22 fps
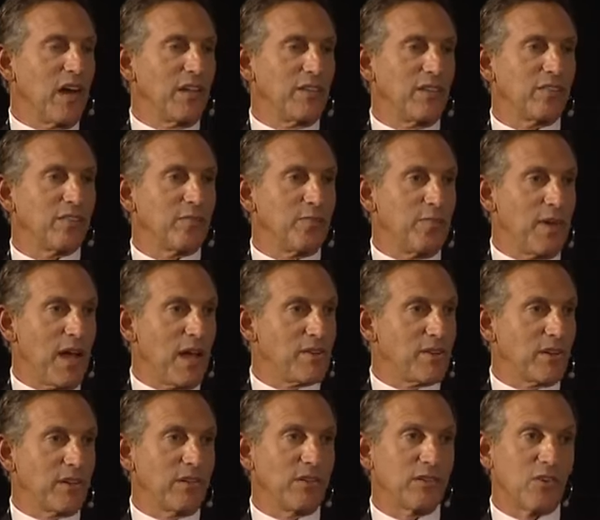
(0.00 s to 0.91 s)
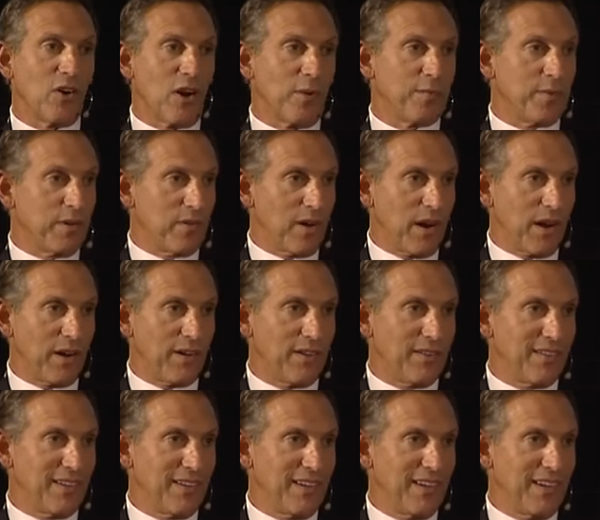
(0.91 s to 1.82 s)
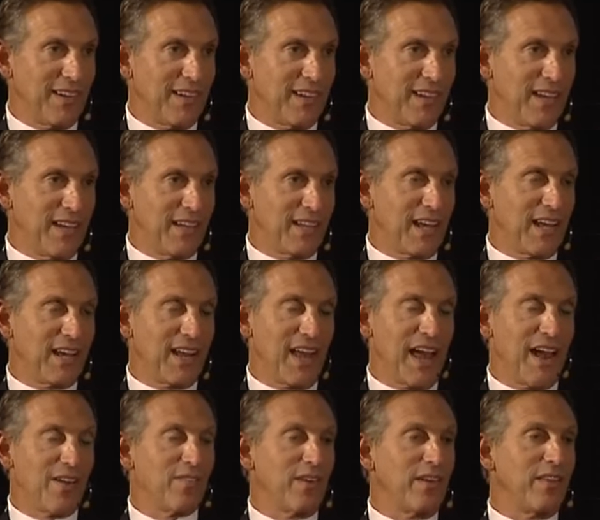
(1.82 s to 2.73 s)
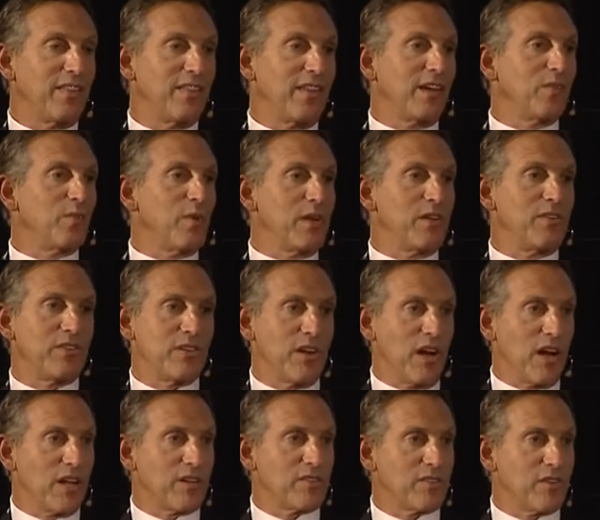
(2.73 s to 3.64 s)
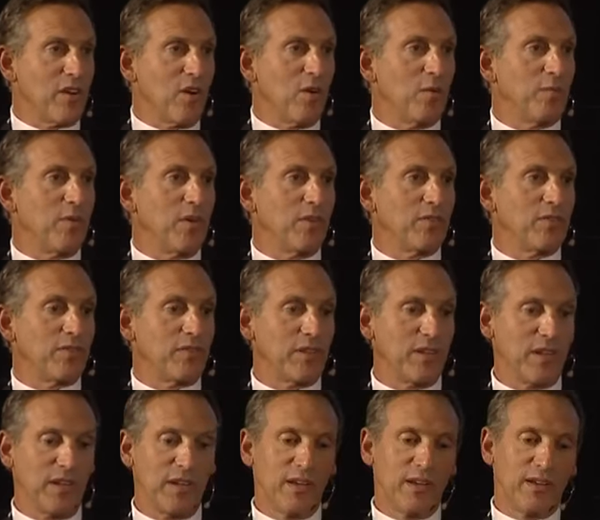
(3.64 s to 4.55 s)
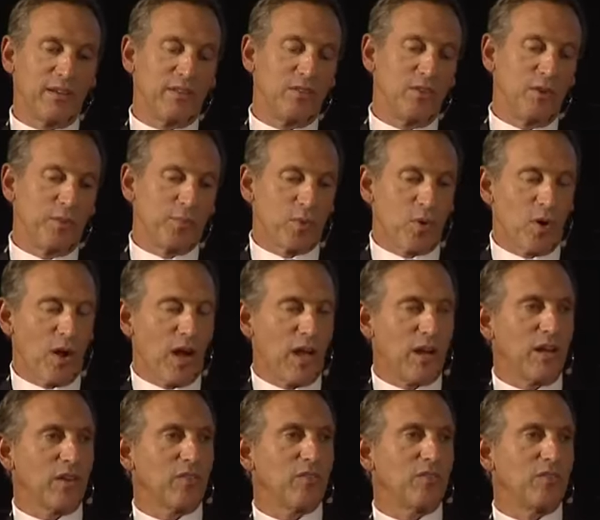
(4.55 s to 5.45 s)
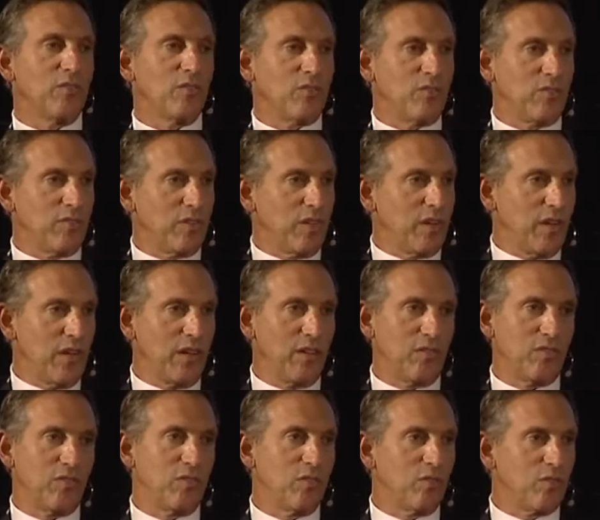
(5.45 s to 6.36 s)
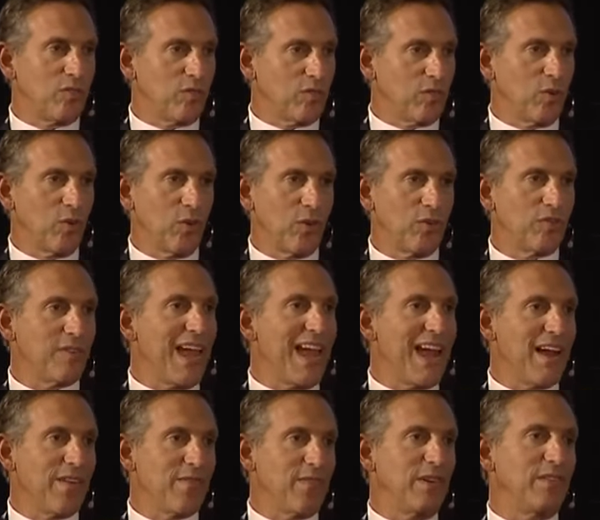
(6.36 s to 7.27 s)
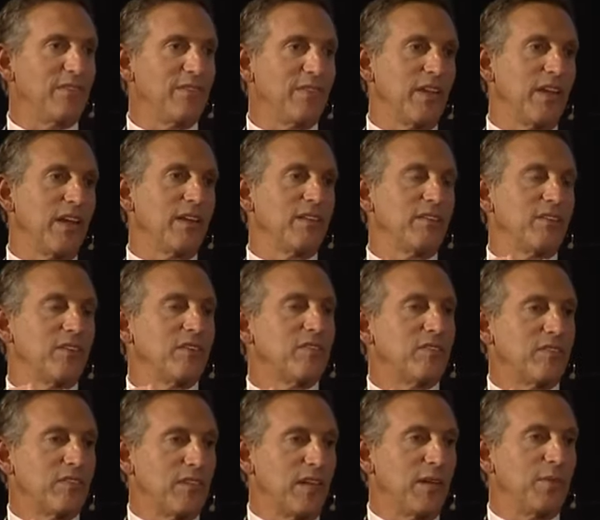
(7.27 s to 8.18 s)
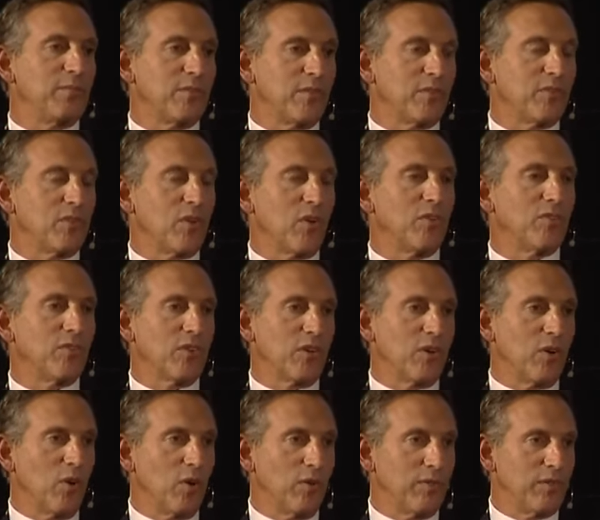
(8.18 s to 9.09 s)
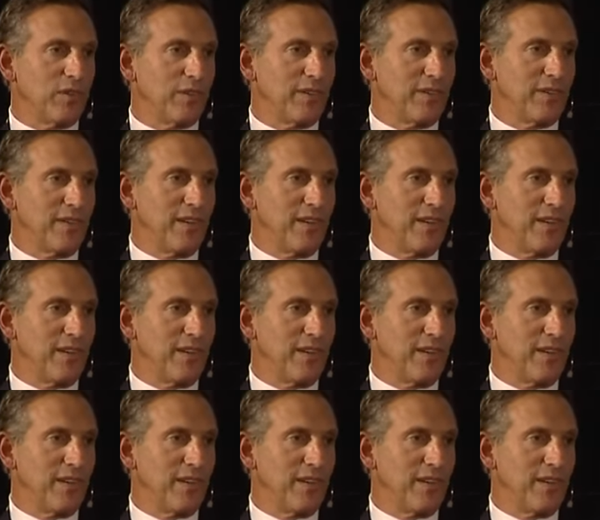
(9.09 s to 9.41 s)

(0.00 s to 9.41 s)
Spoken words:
on this magical carpet ride, in that everything we touched, almost new products, new cities, new stores, everything just seemed to turn to gold.